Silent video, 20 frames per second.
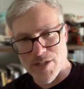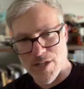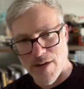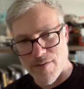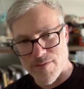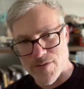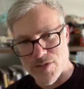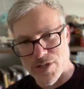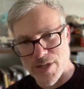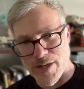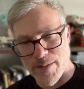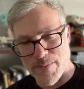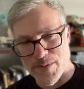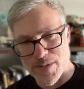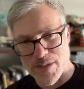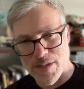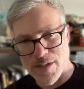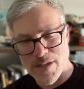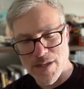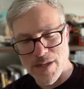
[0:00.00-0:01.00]

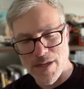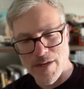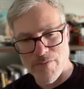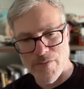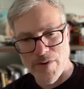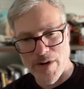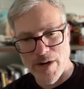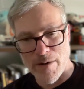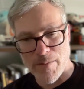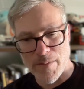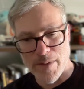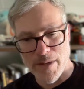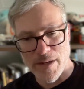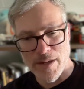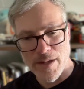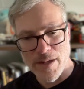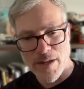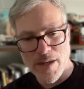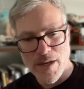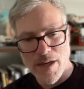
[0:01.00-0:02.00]
JavaScript environment,
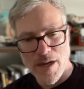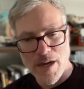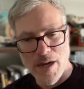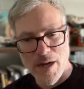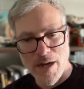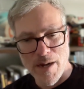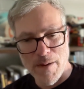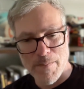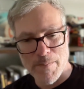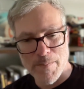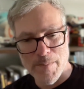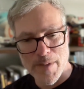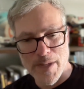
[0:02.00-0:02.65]
and